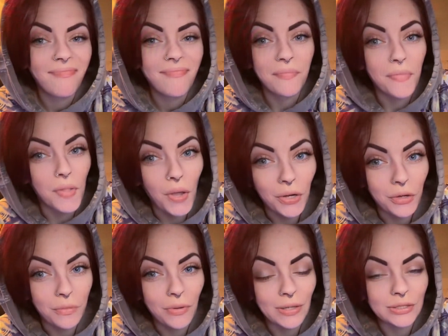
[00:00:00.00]
not all
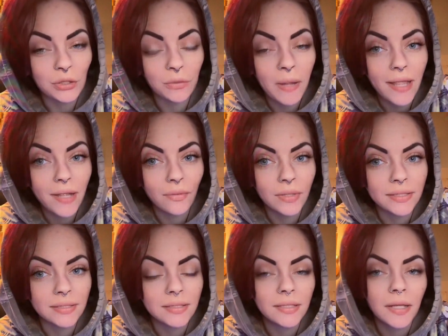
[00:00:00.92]
birds are
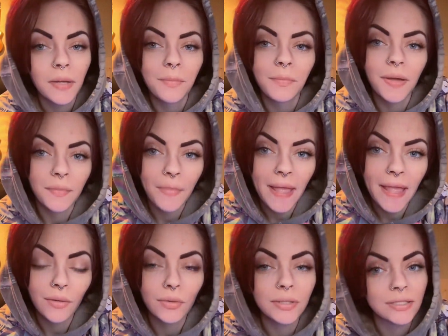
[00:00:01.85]
penguins, but
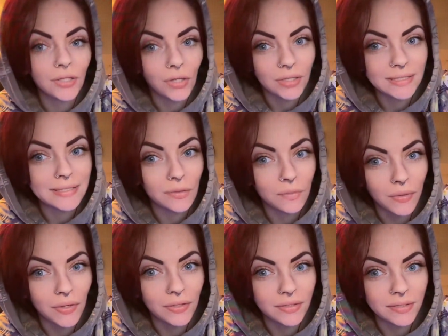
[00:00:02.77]
penguins are still
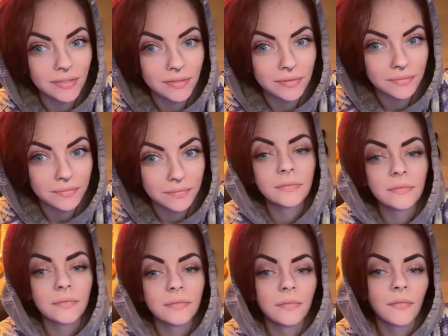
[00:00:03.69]
birds.
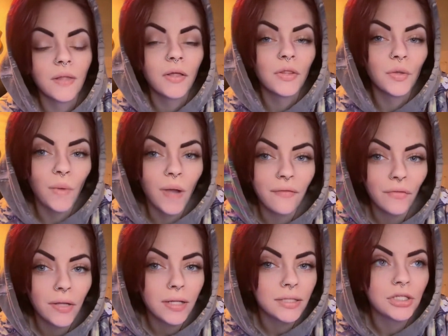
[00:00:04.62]
The
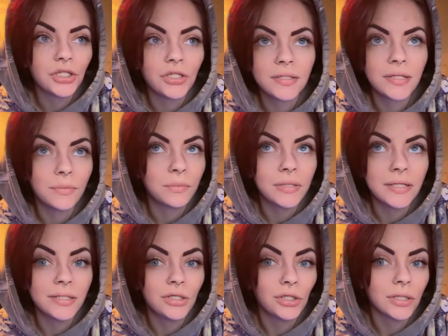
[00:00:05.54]
wyvern is simply
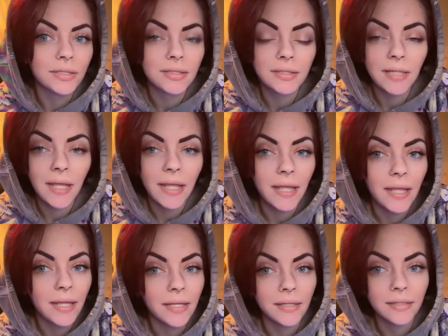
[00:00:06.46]
just
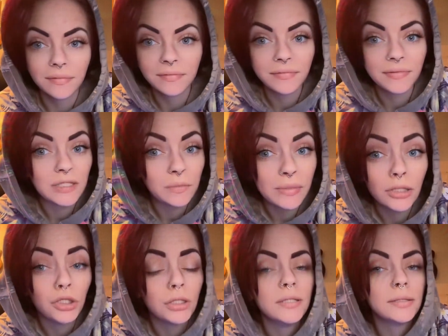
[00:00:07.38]
a
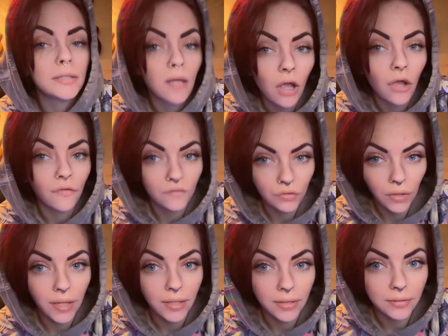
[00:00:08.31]
species of
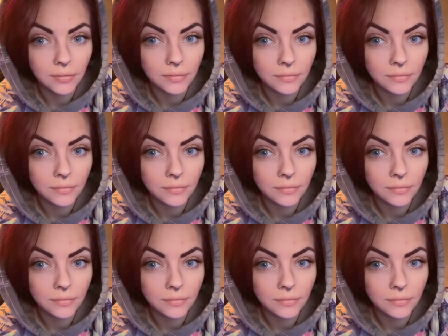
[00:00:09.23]
dragon